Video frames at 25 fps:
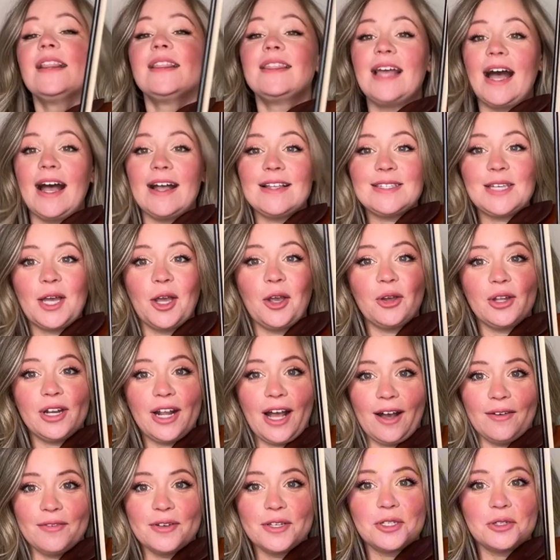That's how you're gonna
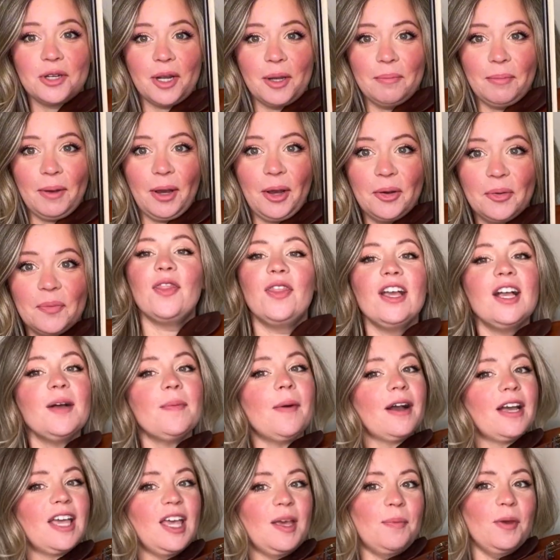have a straight bow. Think
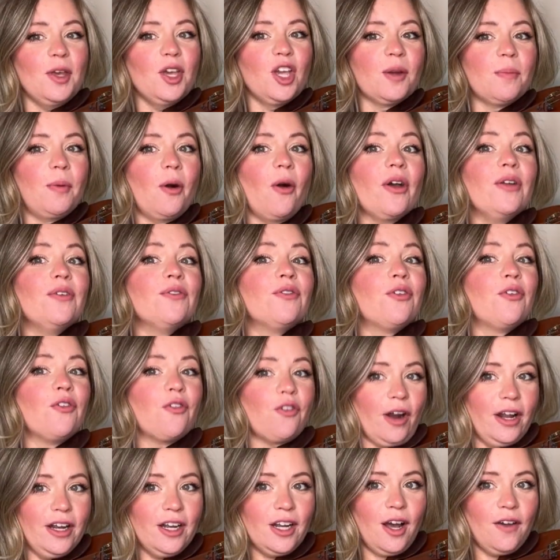about keeping your bow in
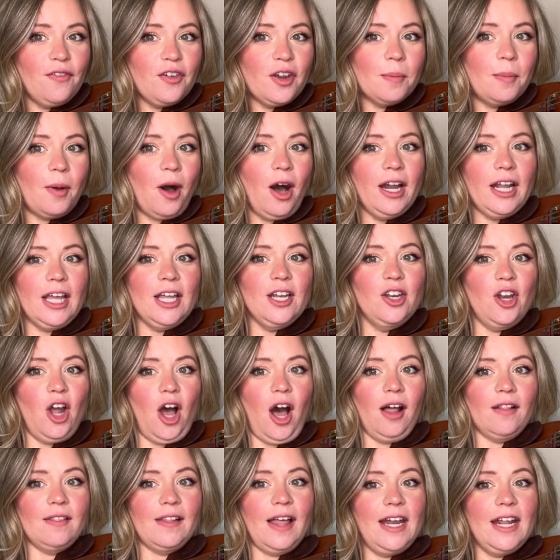front of your body,
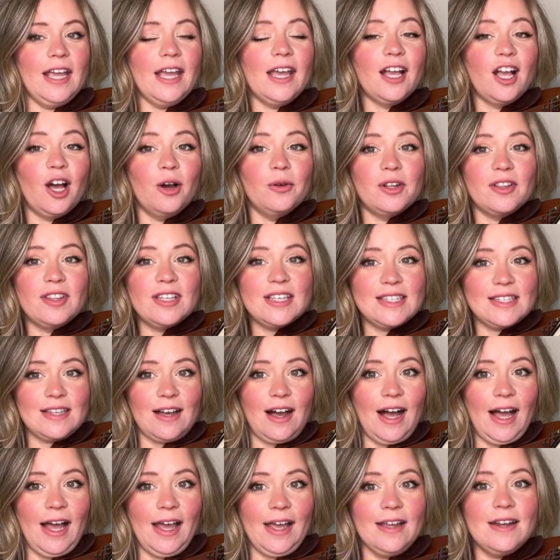not letting it go to the
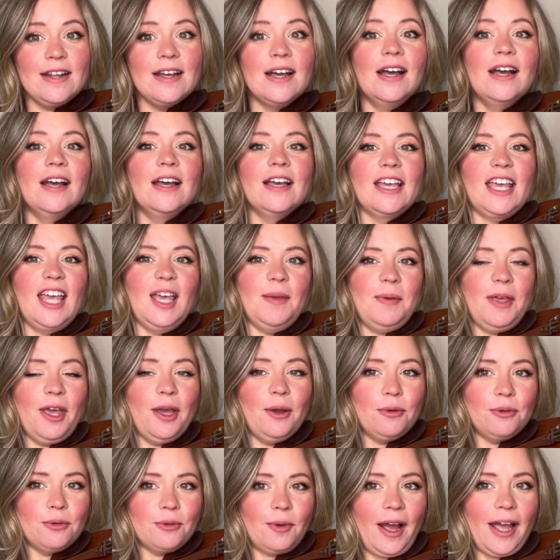side, keeping it
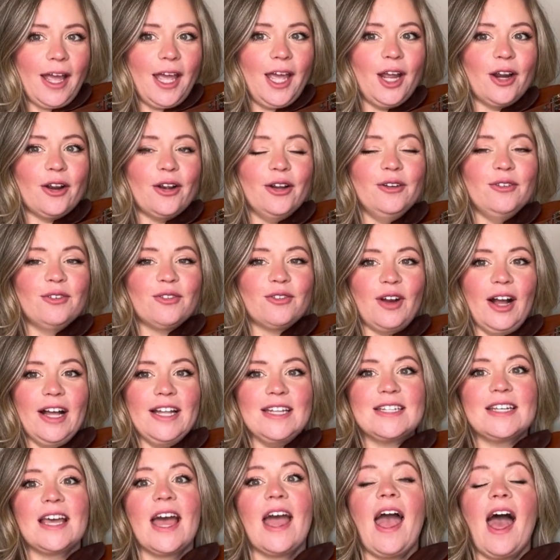right here in
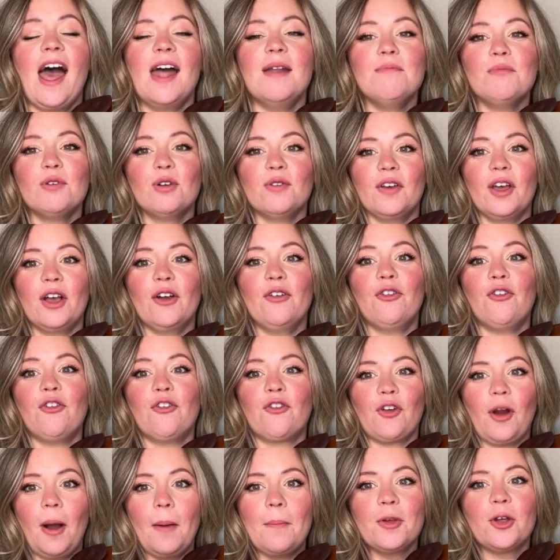front and moving
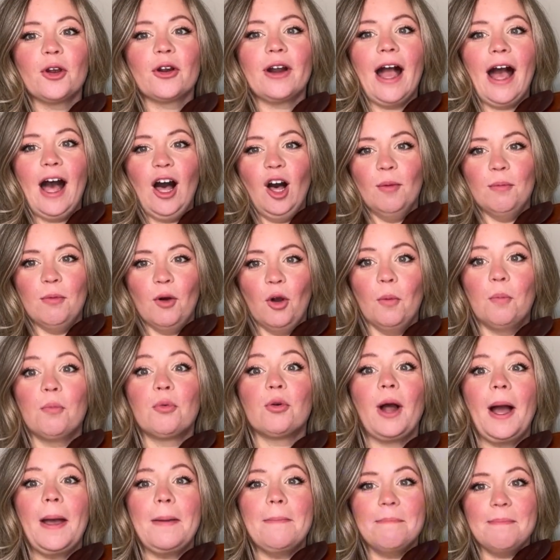from your elbow
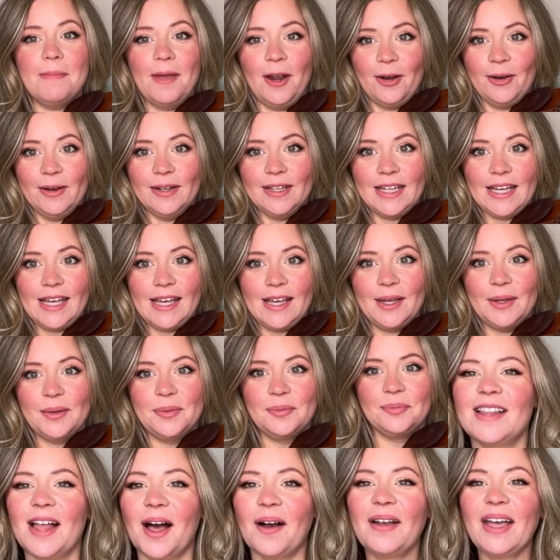primarily.
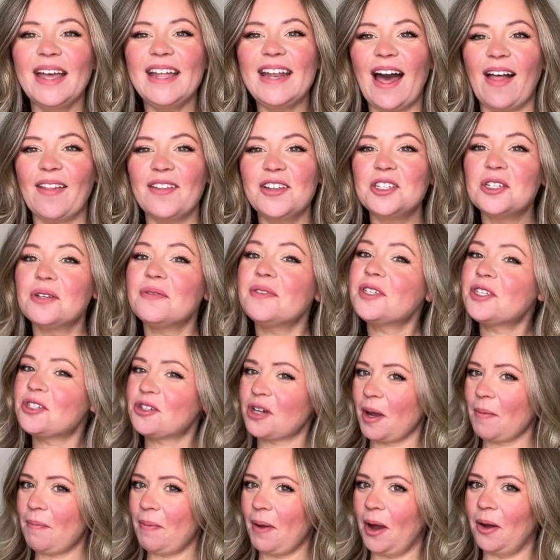Okay, now that you have a
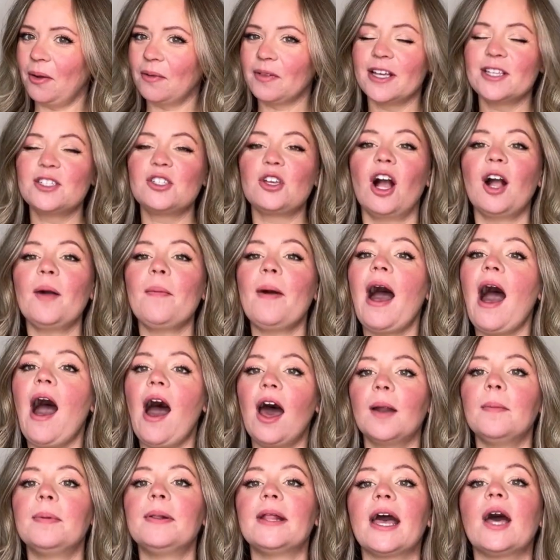straight bow, let's talk about how
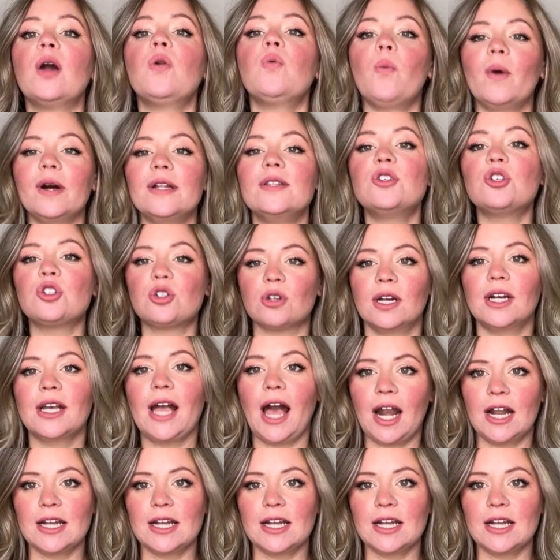to play on one string at a